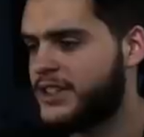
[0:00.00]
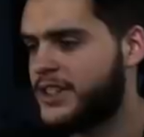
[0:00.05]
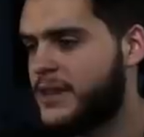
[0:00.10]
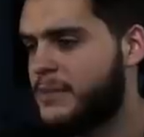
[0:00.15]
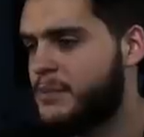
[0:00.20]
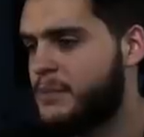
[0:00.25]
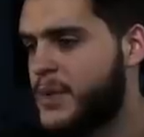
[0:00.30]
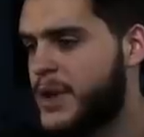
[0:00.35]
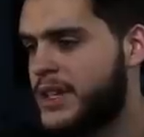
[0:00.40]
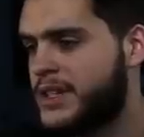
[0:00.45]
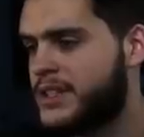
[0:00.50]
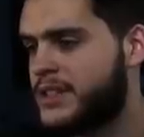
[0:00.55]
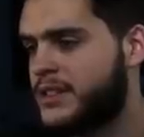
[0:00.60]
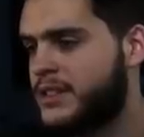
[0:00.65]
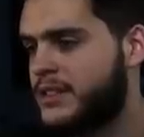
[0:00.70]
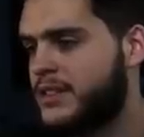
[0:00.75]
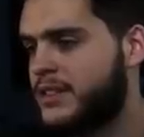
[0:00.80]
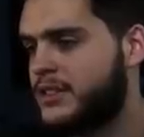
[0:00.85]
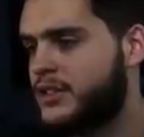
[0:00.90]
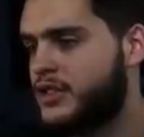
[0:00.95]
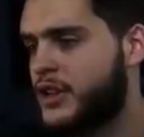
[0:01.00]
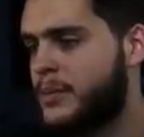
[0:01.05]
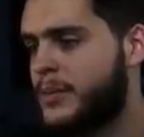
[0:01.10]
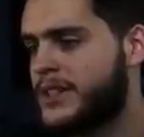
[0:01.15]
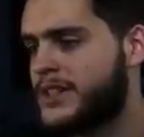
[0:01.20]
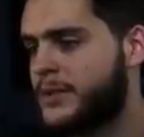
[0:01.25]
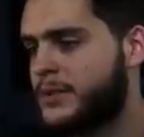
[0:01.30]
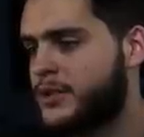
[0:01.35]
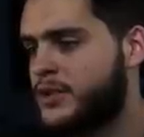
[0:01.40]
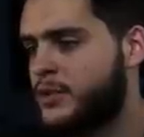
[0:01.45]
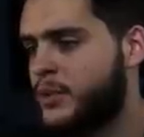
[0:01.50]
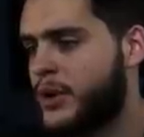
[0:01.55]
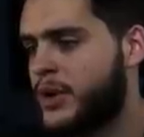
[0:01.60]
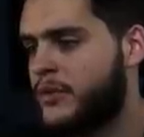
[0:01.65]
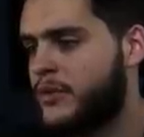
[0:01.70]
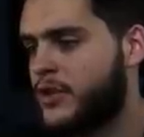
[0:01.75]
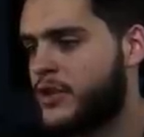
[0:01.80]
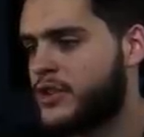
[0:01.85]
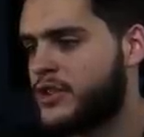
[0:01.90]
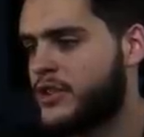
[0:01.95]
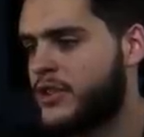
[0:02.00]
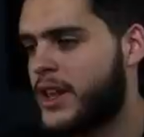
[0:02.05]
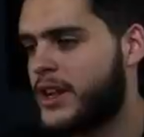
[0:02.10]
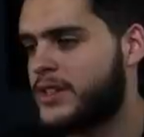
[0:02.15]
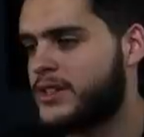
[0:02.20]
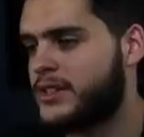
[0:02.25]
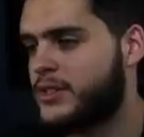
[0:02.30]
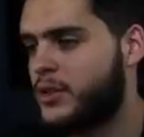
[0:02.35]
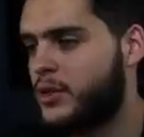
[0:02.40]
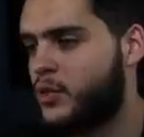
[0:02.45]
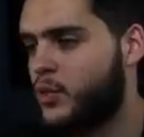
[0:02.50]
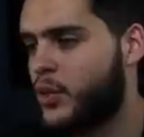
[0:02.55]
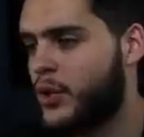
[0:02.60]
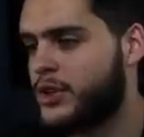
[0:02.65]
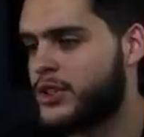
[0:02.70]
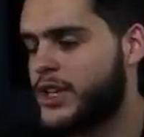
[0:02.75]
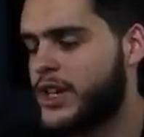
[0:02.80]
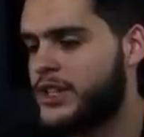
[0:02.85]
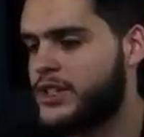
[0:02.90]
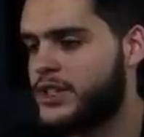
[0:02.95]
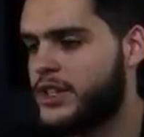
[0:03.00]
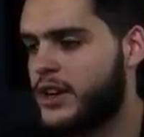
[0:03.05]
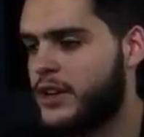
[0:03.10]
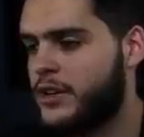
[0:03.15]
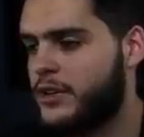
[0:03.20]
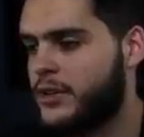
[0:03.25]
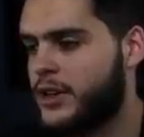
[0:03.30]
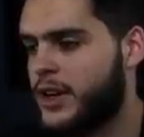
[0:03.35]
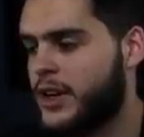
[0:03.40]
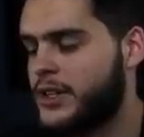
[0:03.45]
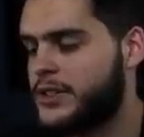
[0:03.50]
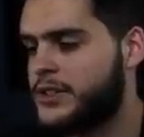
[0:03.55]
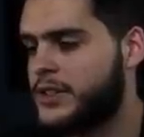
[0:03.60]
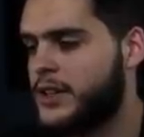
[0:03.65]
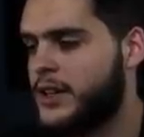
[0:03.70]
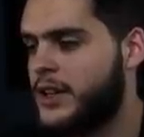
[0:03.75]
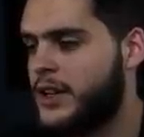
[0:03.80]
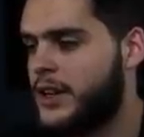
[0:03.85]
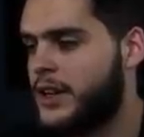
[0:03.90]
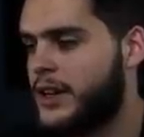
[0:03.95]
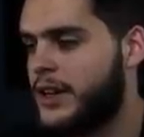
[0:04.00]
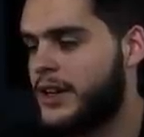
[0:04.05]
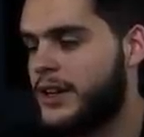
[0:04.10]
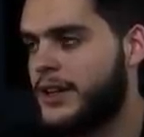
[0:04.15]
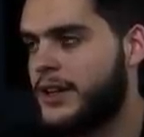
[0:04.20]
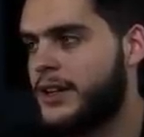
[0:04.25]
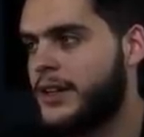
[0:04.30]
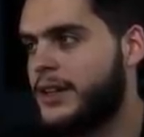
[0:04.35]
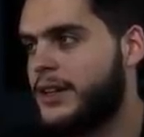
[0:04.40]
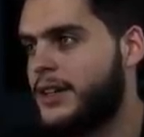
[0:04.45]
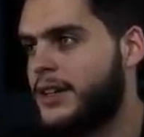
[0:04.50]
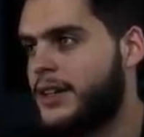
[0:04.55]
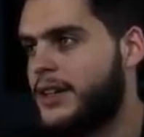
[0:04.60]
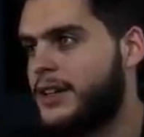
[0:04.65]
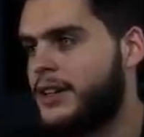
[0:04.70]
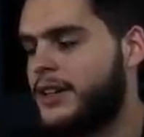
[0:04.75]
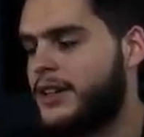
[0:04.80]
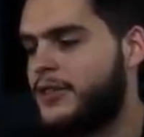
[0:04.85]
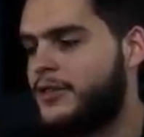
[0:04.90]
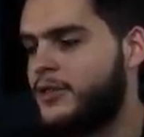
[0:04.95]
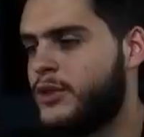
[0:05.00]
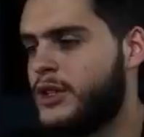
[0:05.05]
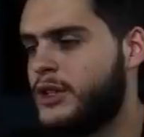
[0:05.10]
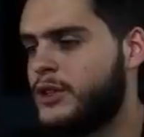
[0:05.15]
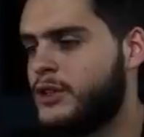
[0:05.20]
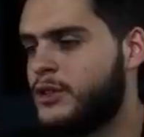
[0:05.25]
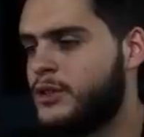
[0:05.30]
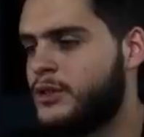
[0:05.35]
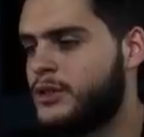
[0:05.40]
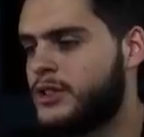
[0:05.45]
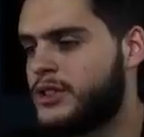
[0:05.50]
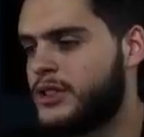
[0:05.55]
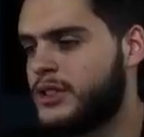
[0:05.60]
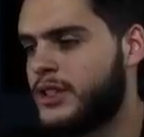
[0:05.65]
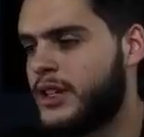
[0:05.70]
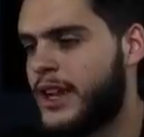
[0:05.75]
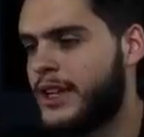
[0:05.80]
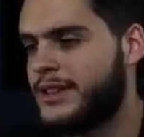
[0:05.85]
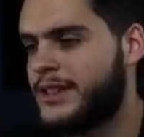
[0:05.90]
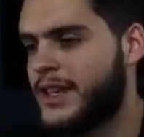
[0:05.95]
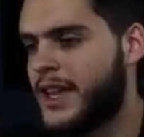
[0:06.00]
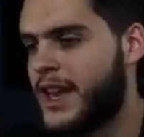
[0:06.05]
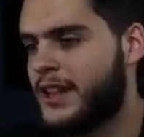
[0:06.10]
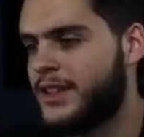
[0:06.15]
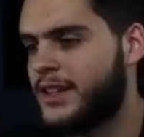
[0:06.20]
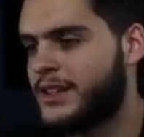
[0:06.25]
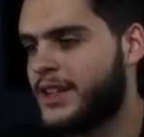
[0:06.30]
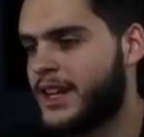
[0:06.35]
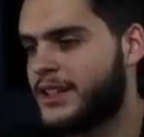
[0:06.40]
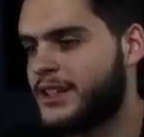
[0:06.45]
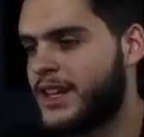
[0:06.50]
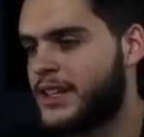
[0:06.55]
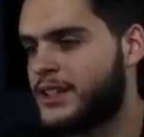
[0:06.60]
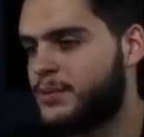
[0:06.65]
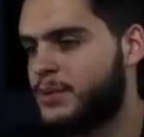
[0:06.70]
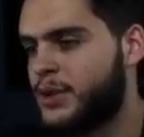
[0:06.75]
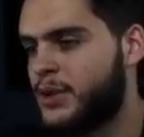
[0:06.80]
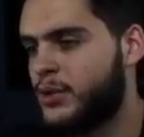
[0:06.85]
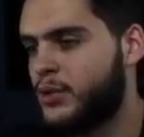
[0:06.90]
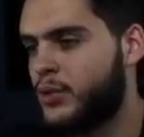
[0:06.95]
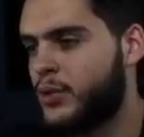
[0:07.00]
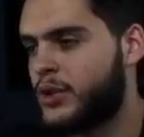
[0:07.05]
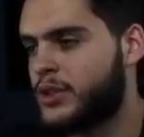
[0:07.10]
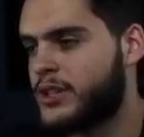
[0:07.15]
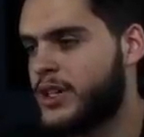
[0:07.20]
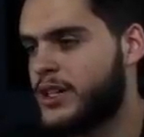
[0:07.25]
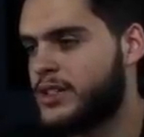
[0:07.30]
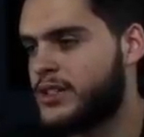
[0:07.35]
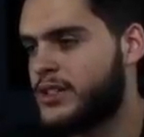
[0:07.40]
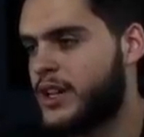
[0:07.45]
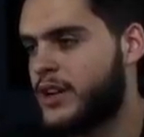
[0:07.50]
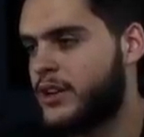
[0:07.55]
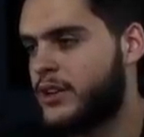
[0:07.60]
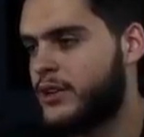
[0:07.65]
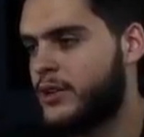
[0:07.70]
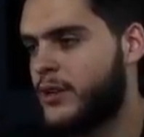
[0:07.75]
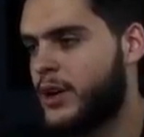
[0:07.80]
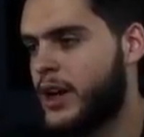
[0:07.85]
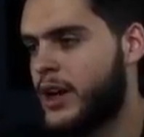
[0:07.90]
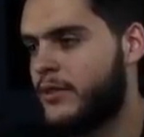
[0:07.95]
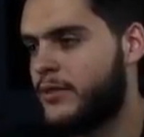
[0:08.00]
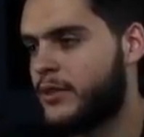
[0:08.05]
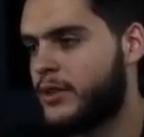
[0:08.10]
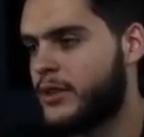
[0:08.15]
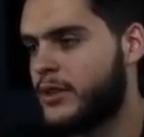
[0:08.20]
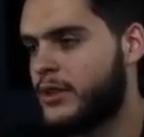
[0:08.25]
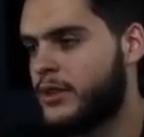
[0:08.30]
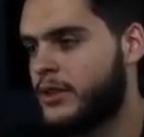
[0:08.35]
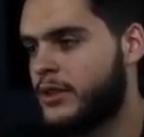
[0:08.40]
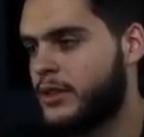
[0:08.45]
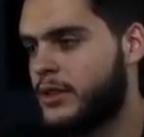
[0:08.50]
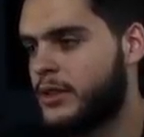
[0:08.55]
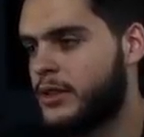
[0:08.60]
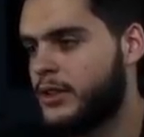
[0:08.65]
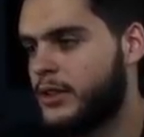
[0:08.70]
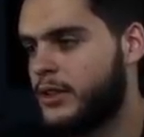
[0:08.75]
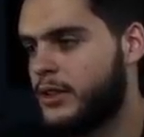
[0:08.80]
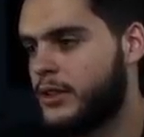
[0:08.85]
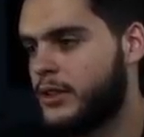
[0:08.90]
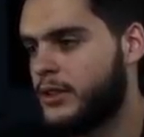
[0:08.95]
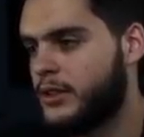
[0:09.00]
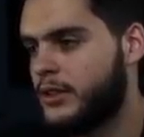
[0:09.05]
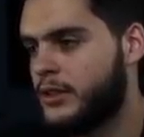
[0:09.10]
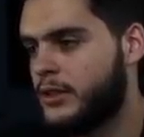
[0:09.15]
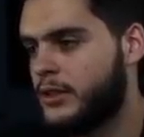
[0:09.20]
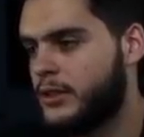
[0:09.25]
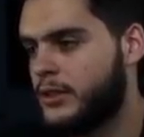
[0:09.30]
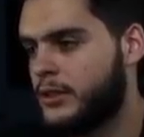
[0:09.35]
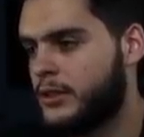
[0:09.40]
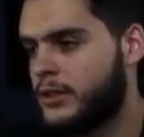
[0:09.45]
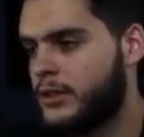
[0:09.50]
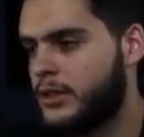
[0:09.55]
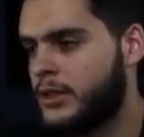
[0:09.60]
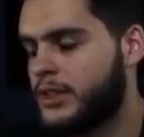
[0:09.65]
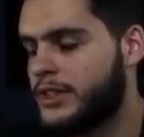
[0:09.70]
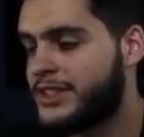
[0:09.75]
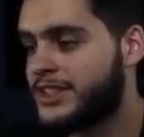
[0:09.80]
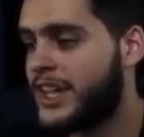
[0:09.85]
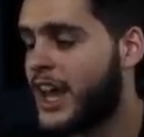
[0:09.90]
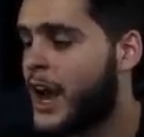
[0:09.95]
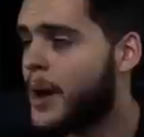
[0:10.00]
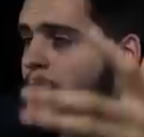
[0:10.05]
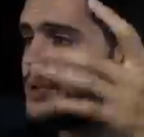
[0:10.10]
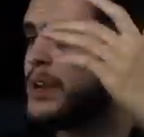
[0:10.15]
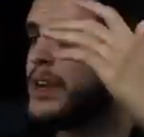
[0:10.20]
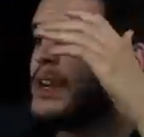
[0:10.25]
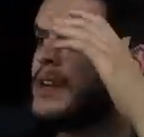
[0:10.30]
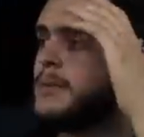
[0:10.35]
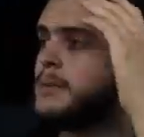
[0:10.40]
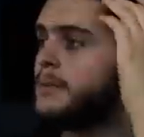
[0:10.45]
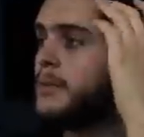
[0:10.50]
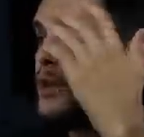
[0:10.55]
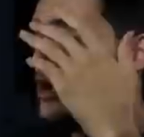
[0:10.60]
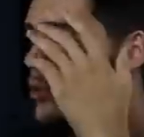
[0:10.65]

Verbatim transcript: I messed up the 2-point conversion. That is worst case scenario, guys. Oh, if we lose at the end like that, that'd be the worst case scenario ever. Stop him. No